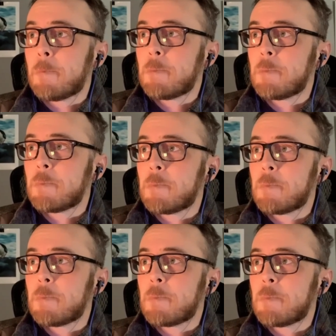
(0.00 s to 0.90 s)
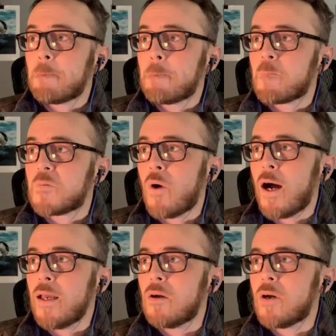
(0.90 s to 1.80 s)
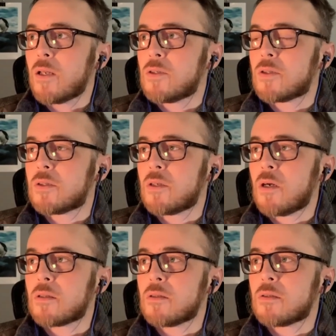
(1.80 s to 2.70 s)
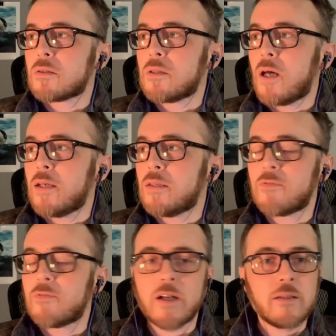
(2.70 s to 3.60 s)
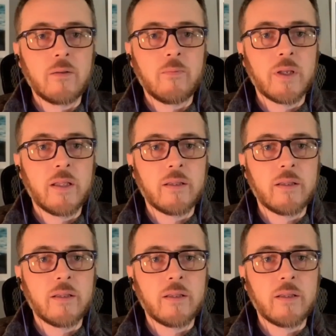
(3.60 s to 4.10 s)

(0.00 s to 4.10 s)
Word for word: Um, so I can go ahead and just start the slides.